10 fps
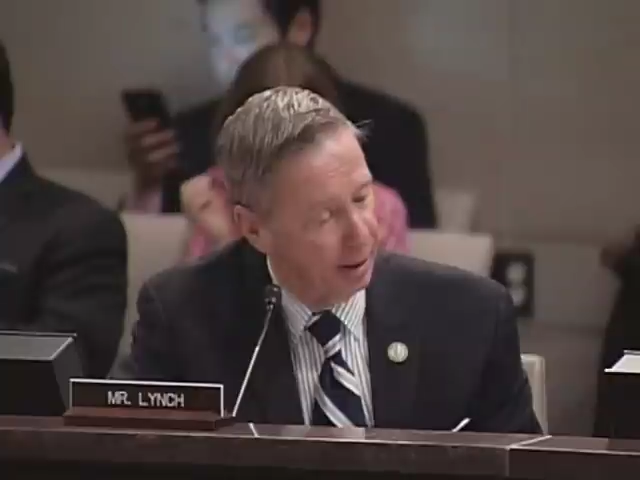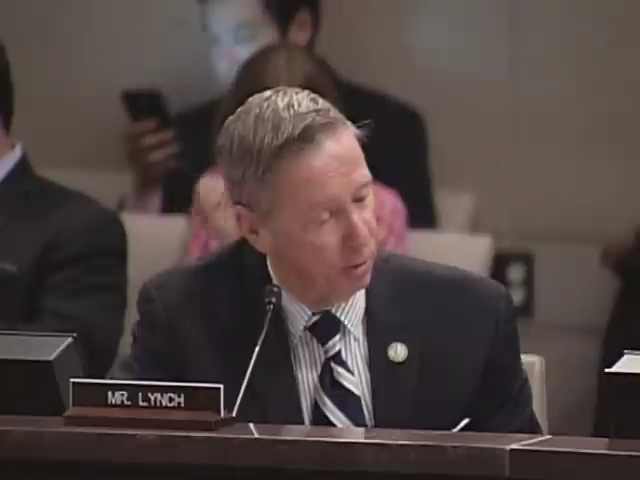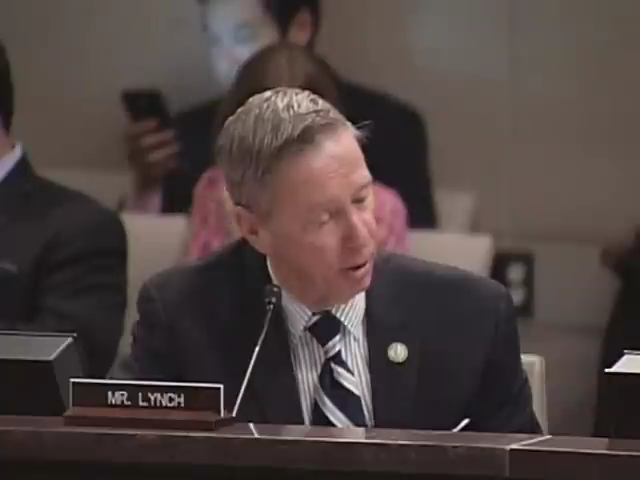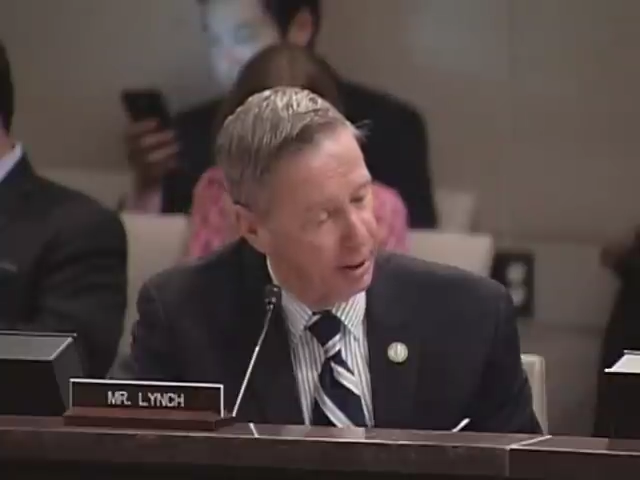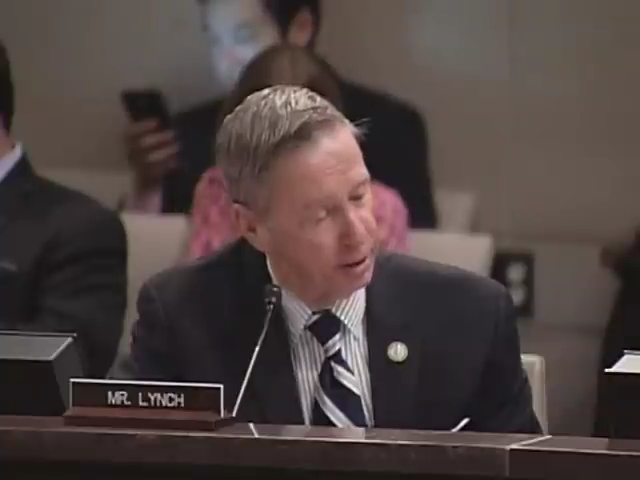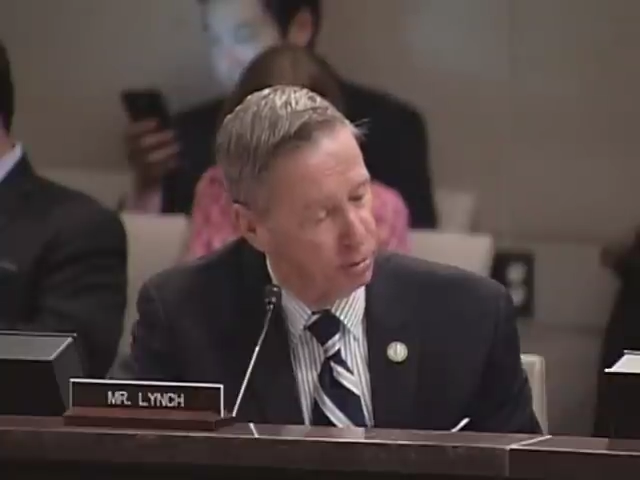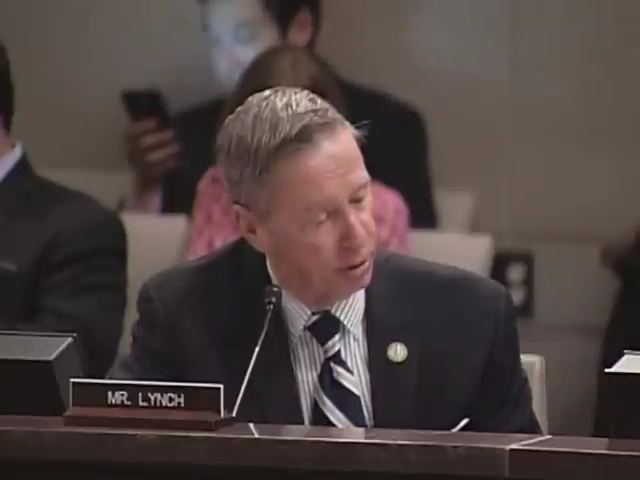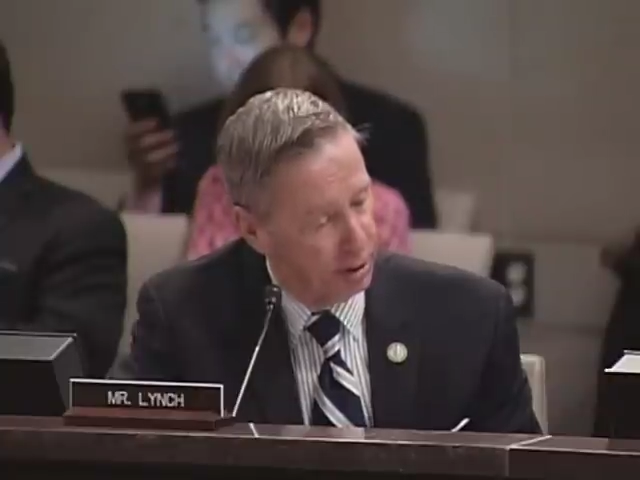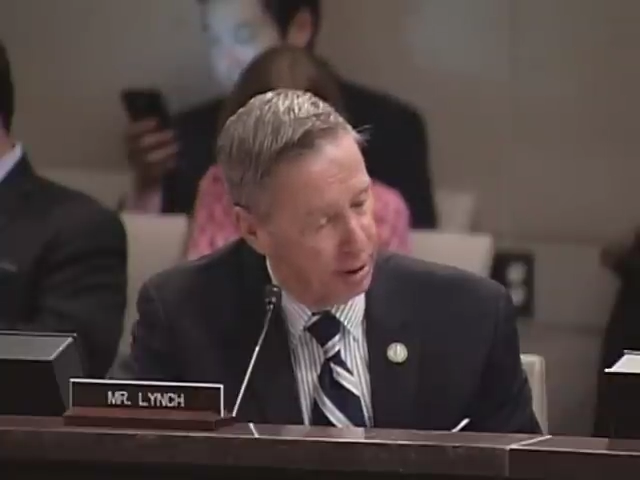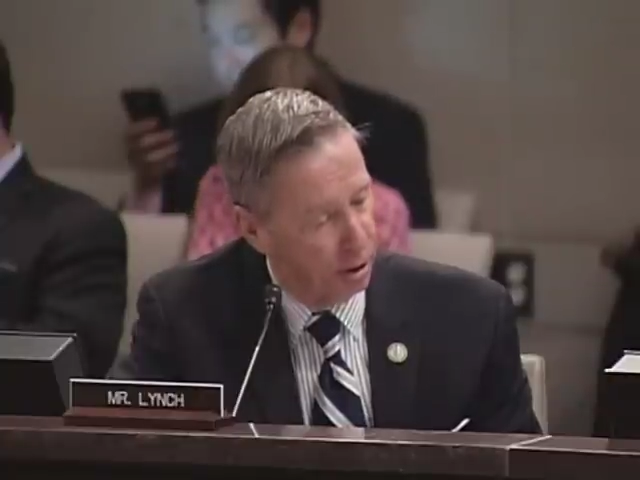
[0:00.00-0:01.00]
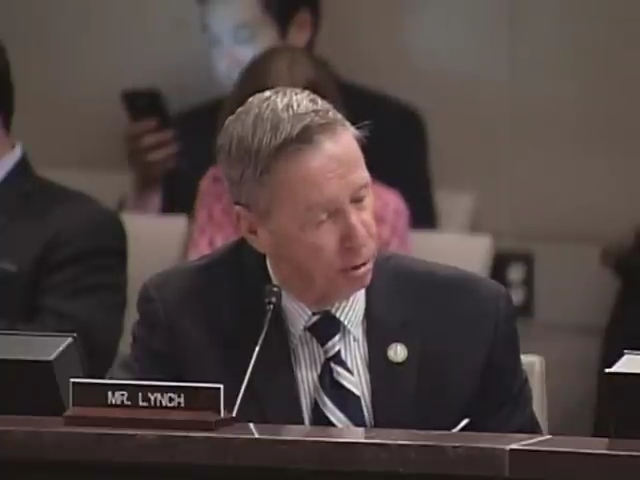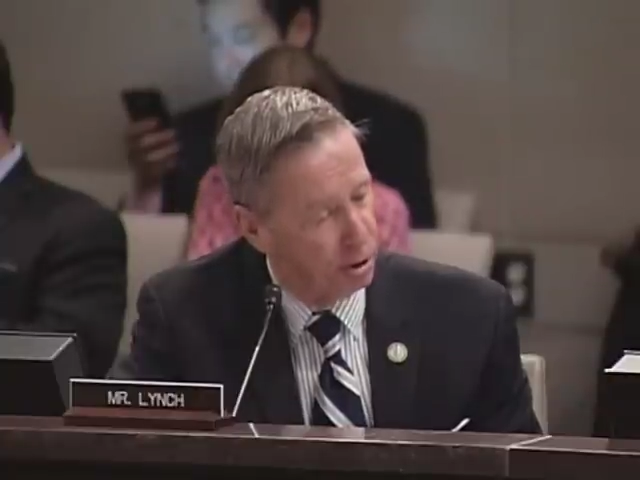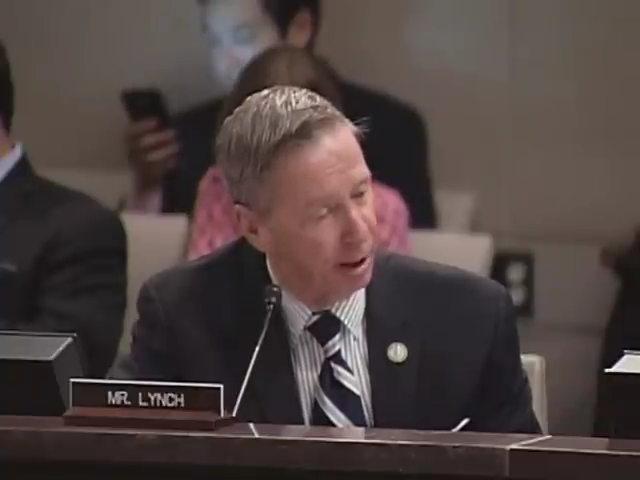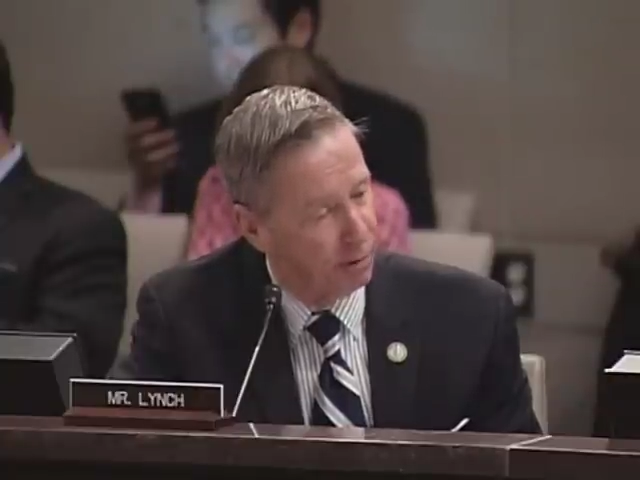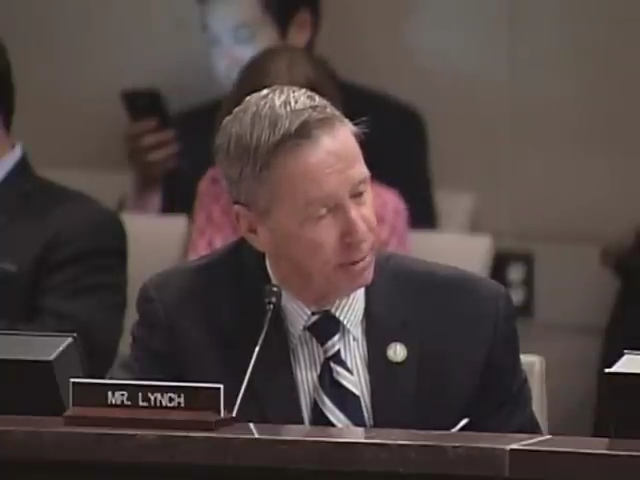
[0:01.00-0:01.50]
One is with the
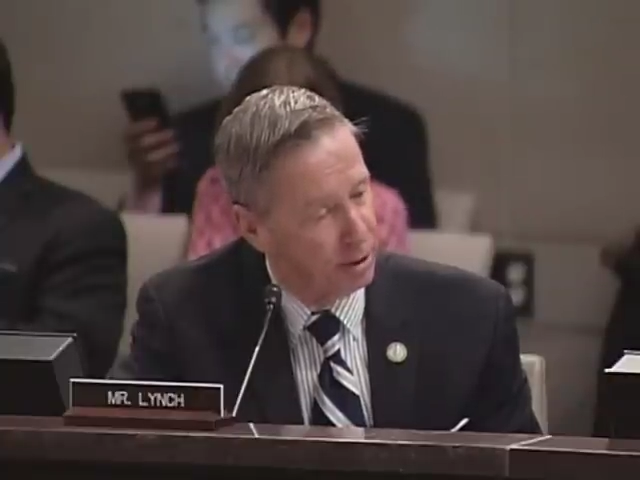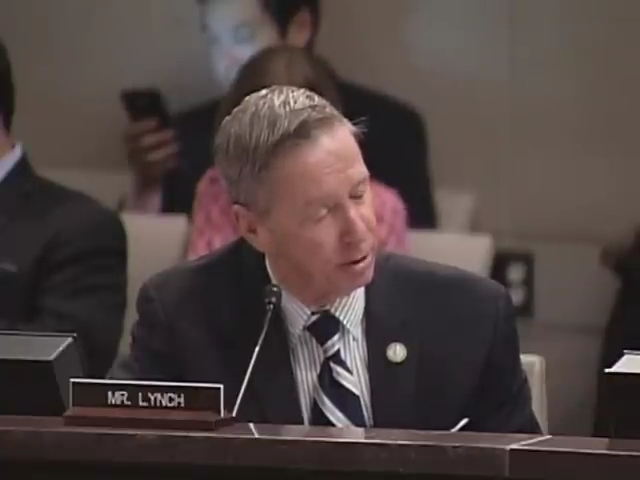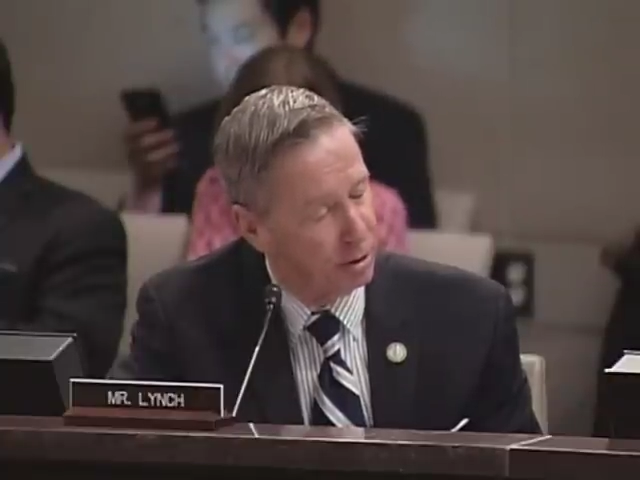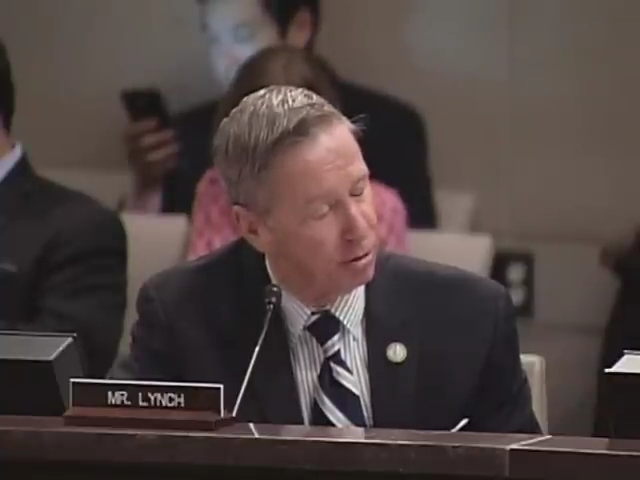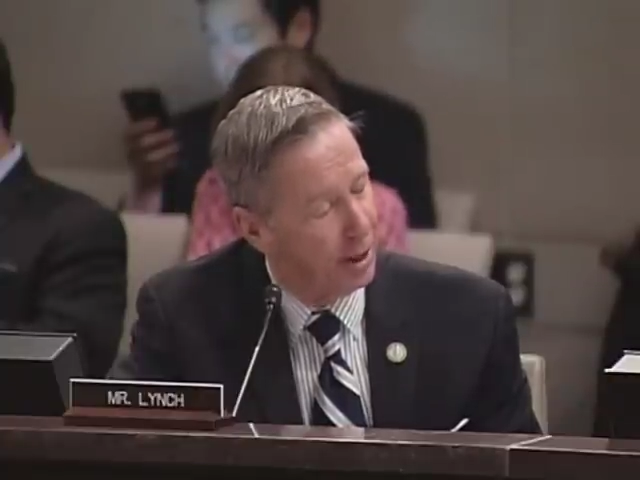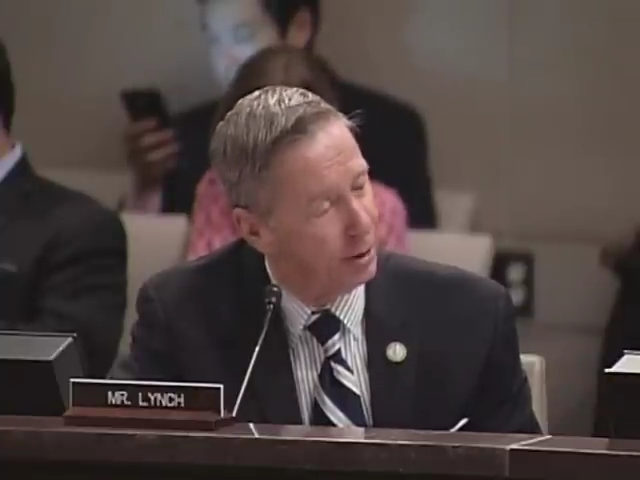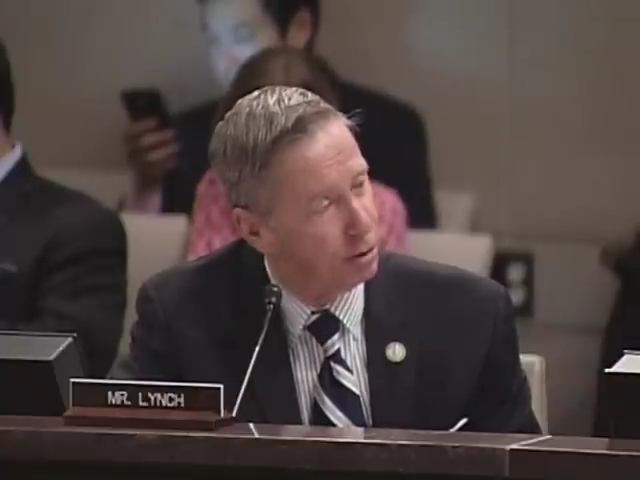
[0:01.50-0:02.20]
host governments and trying